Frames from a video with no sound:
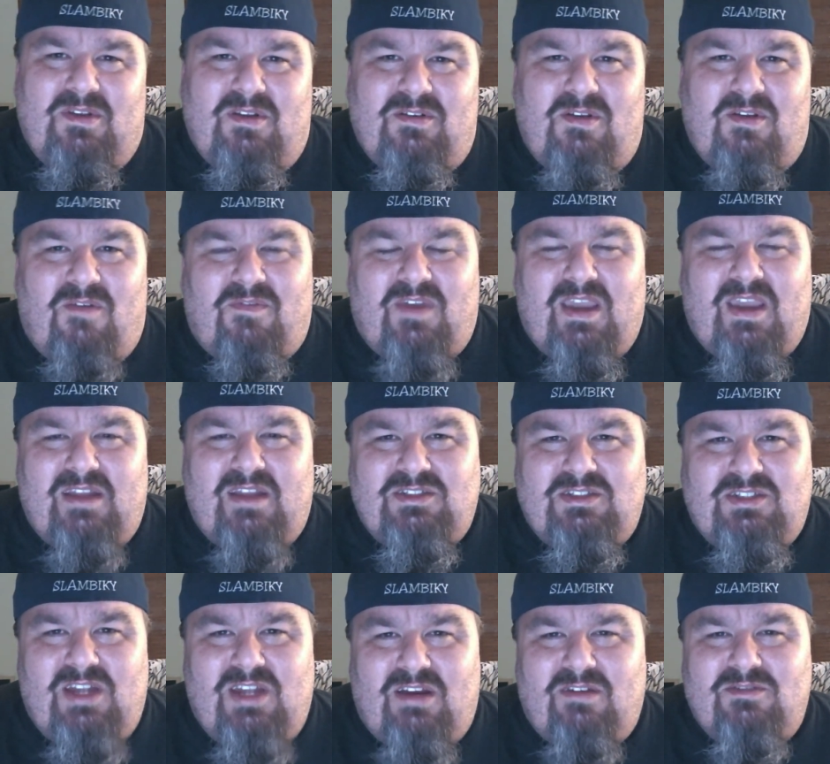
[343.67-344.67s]
Don't forget to
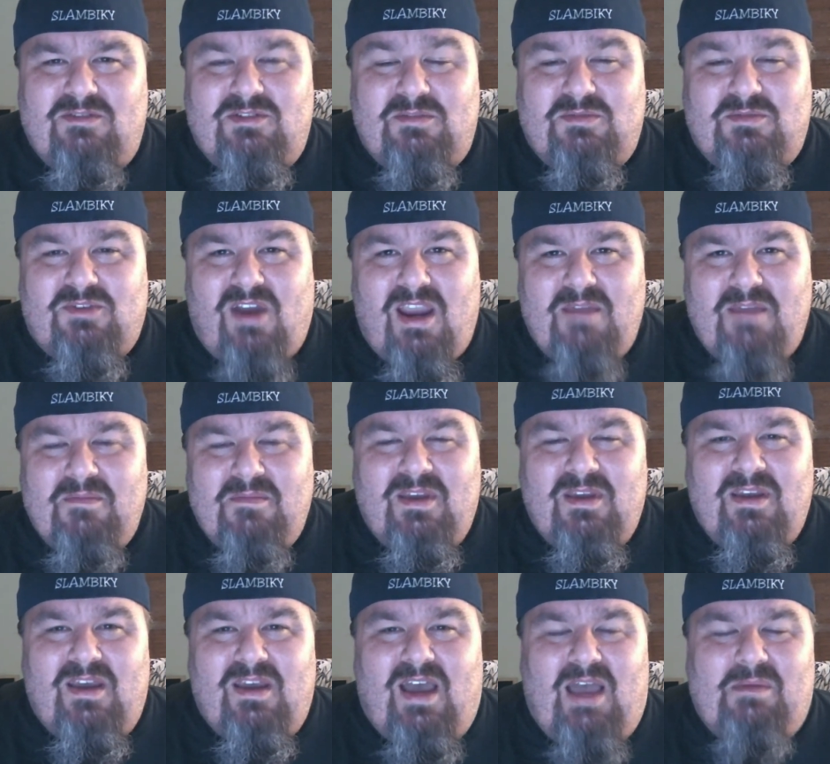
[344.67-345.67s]
share and subscribe.
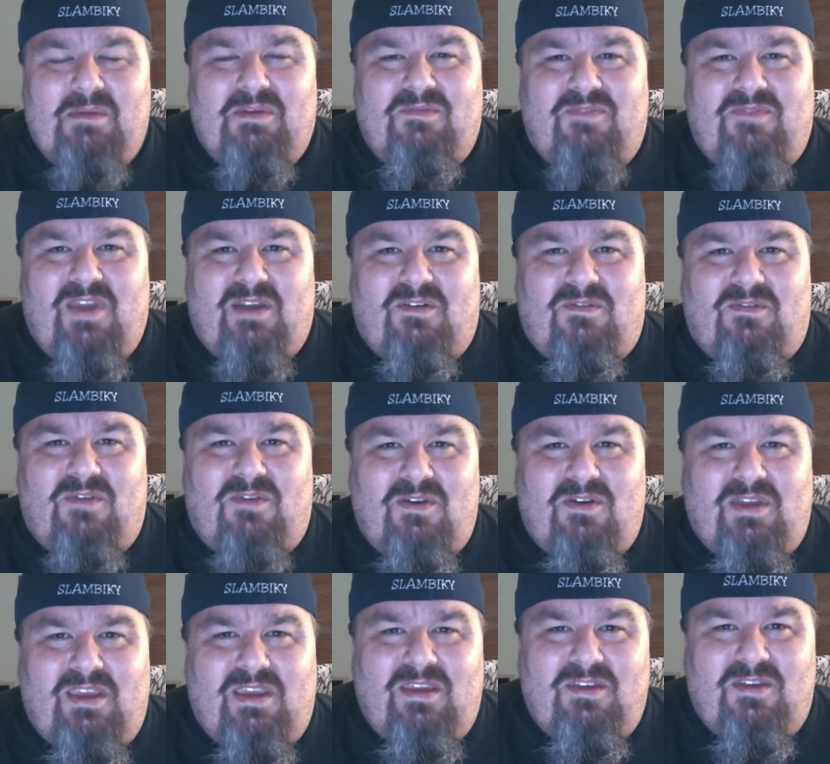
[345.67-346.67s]
I've been
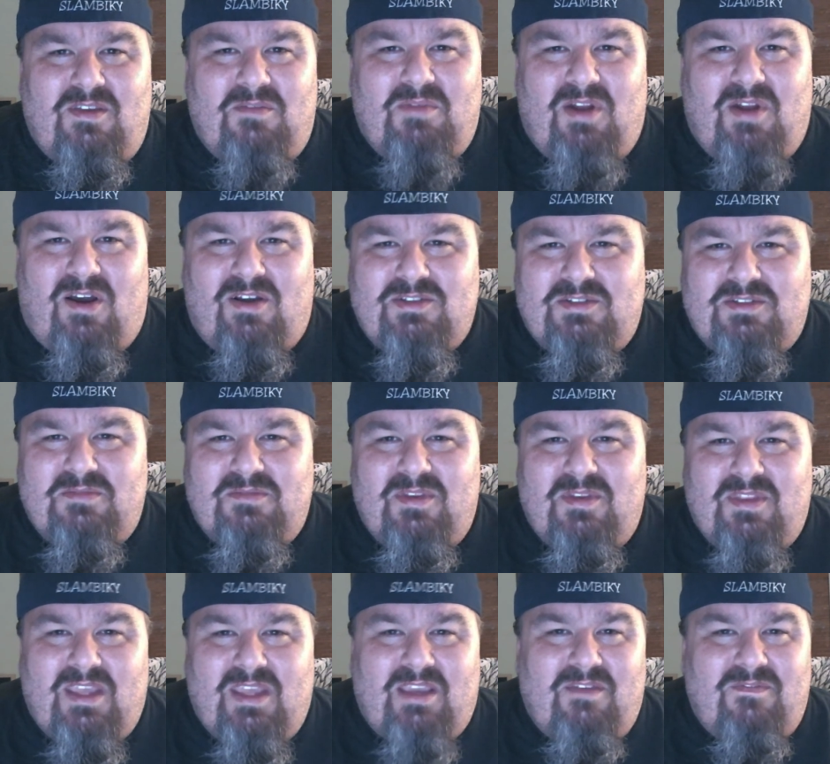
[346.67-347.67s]
Fatalroadie. You've been awesome.
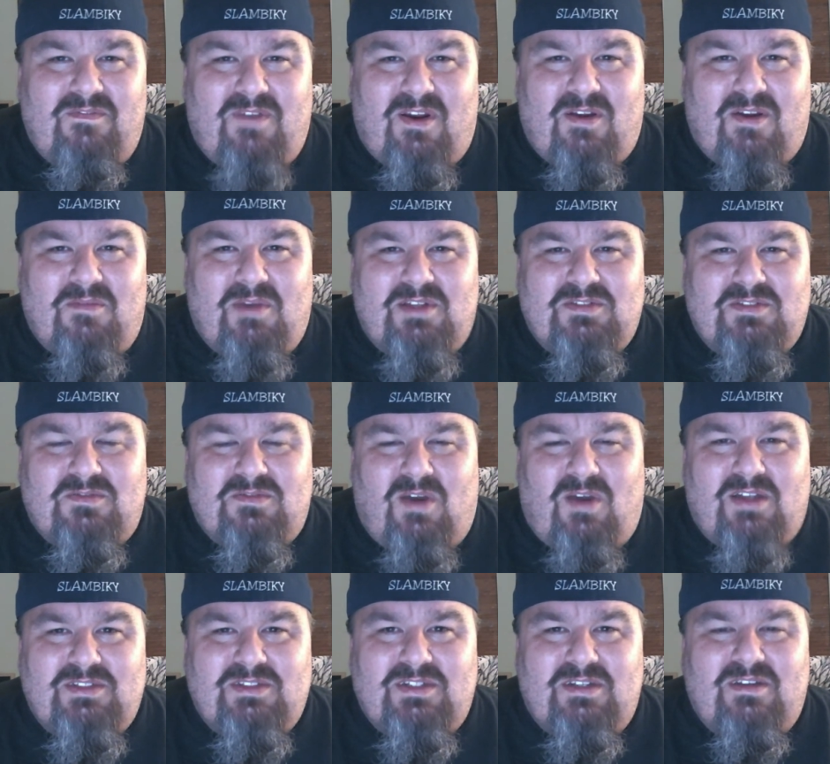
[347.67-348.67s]
Thank you very much for
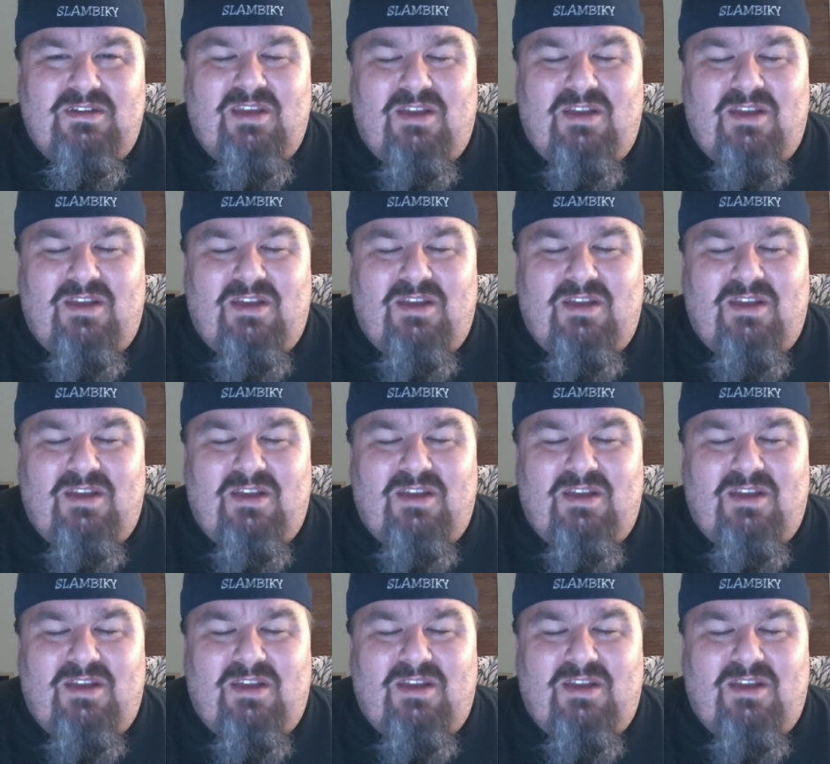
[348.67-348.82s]
watching.